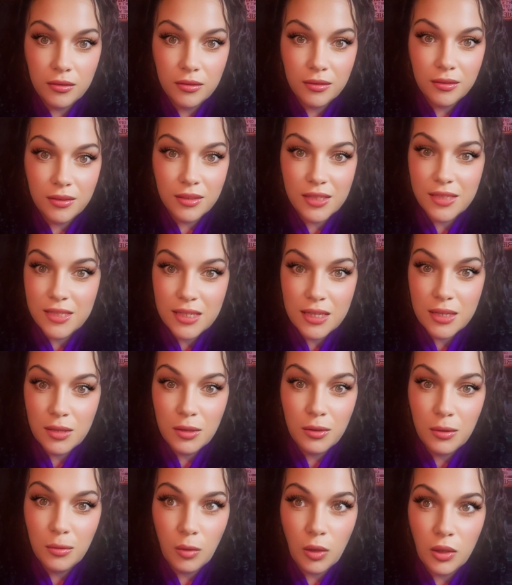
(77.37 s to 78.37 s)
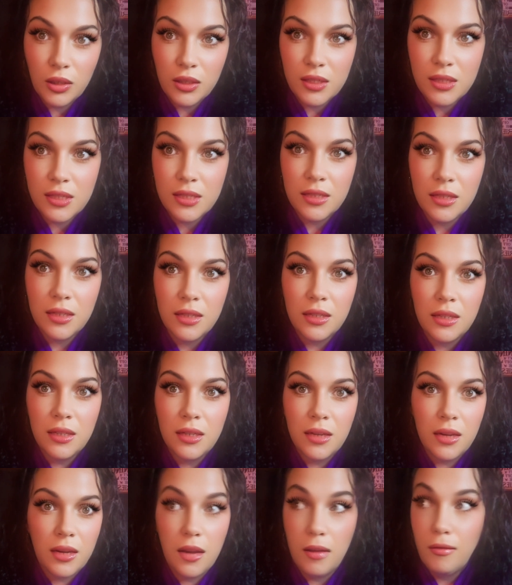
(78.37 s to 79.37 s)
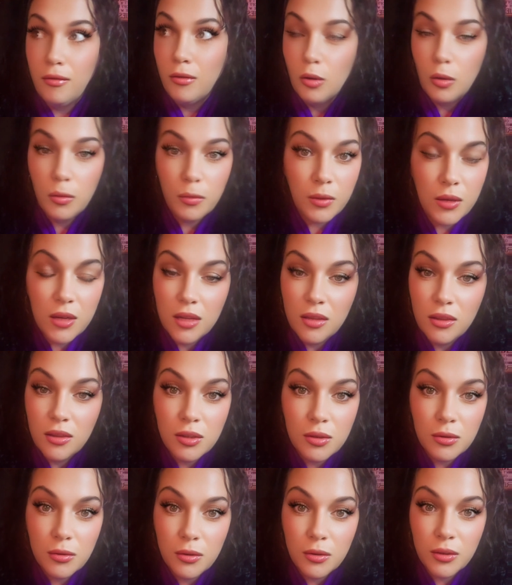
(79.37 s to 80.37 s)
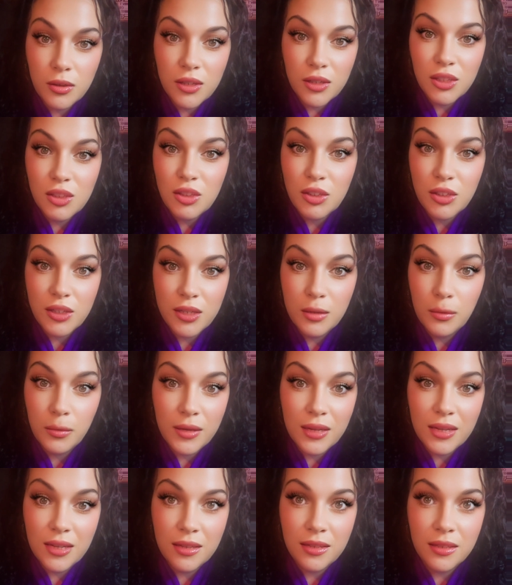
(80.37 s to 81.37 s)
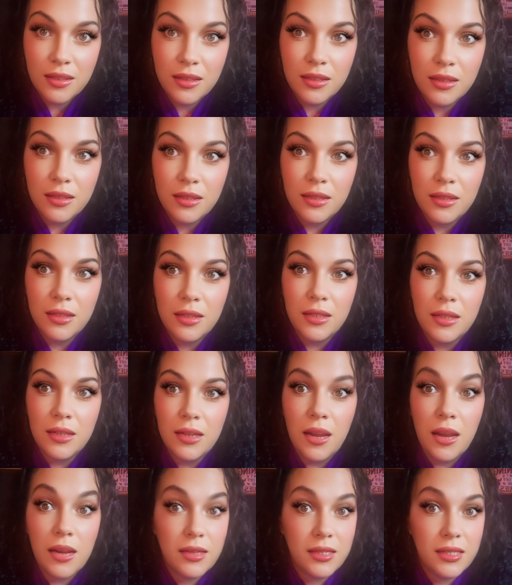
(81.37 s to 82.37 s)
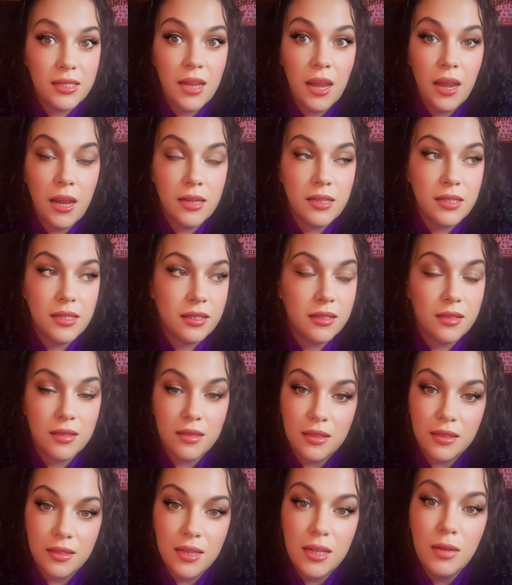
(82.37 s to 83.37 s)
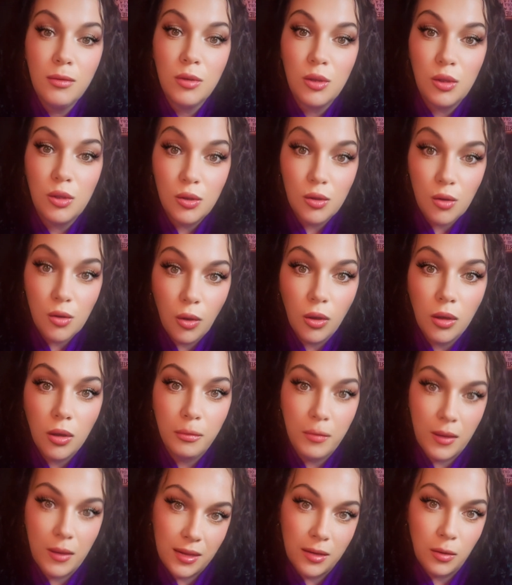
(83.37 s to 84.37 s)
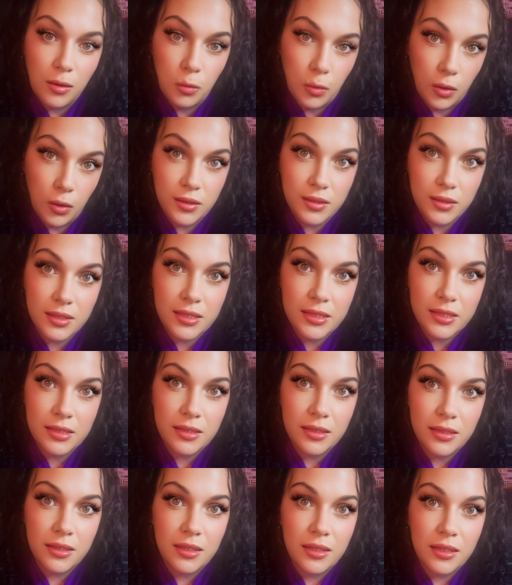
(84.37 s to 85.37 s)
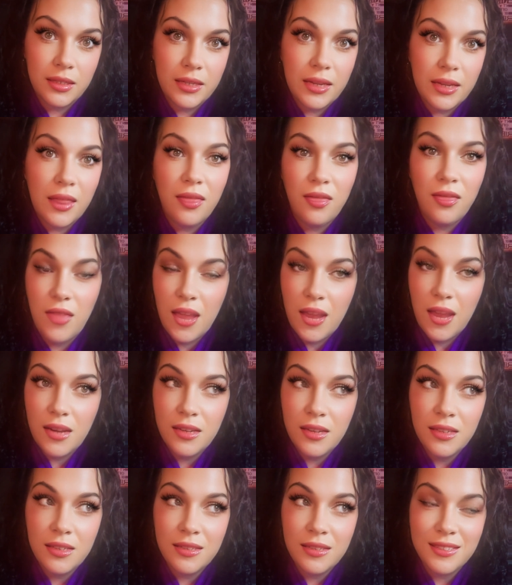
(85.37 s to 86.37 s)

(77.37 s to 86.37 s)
to see who it was, never opening the door straight away. Instead, he would knock back once. Then